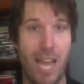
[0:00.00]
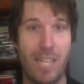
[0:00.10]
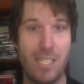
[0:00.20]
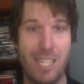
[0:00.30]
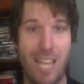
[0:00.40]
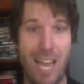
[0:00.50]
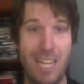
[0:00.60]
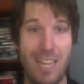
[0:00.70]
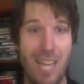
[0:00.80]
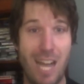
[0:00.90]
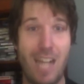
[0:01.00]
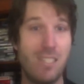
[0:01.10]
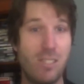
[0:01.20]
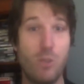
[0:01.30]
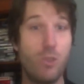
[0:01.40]
actually had a lot
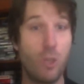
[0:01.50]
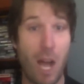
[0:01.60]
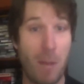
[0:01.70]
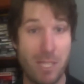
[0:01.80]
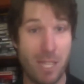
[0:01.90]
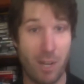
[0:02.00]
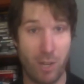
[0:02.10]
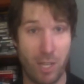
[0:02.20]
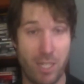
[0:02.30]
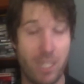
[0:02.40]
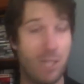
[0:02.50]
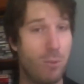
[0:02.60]
of social commentary in it.